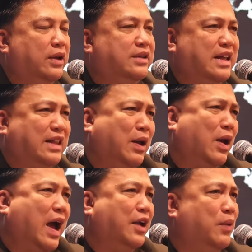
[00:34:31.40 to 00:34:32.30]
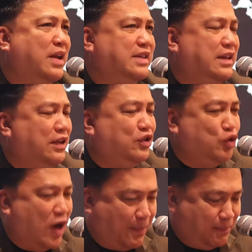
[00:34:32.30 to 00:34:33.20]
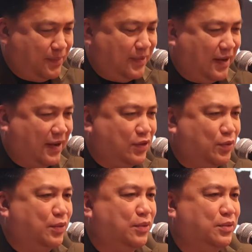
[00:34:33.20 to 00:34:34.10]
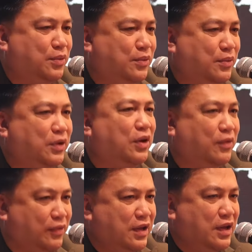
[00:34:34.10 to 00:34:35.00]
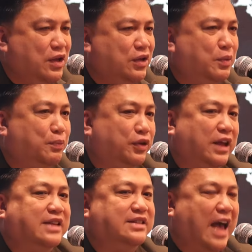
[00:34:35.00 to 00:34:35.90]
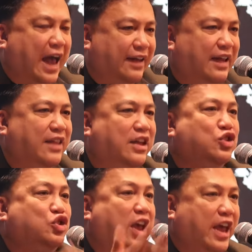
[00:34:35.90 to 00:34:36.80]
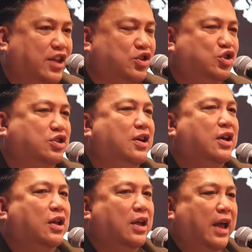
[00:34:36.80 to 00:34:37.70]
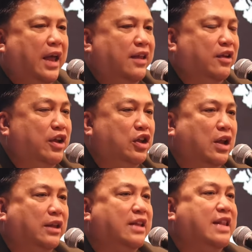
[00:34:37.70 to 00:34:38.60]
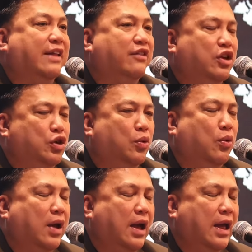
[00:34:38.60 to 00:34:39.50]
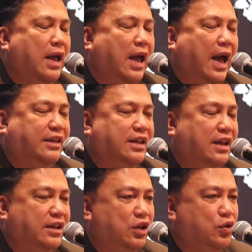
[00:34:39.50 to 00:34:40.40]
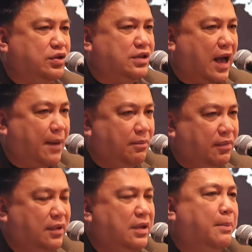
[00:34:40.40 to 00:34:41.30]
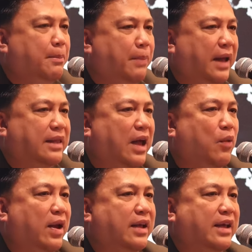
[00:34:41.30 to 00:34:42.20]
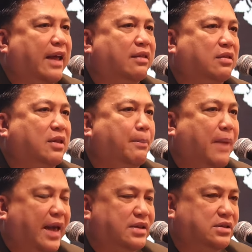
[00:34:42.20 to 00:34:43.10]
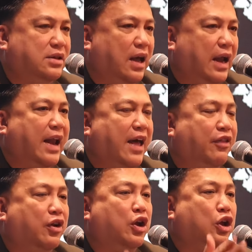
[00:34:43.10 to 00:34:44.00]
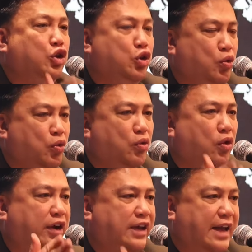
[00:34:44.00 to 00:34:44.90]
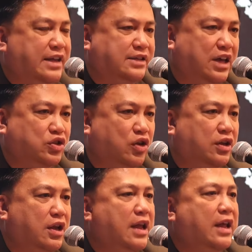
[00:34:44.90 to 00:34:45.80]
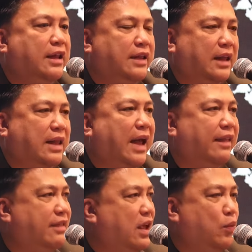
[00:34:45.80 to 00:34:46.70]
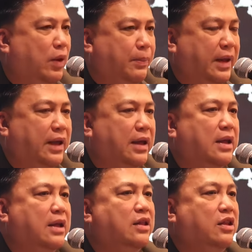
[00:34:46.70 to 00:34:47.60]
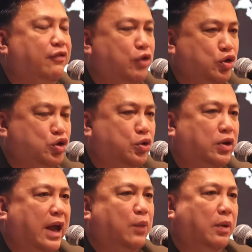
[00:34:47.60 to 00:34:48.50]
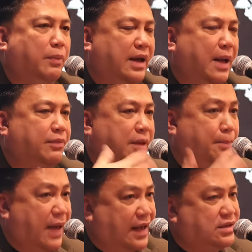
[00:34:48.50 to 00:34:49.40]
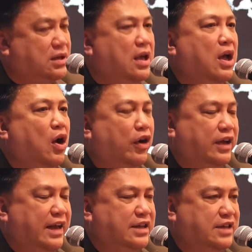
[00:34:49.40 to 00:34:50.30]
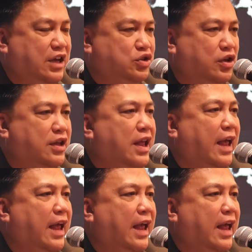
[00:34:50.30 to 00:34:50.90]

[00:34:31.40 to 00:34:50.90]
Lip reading: I don't want to say the drop, to put aside and then change, and did that renew. I did that renew some, but I want to get the best, another new organization that I think will be the future and will become the best organization.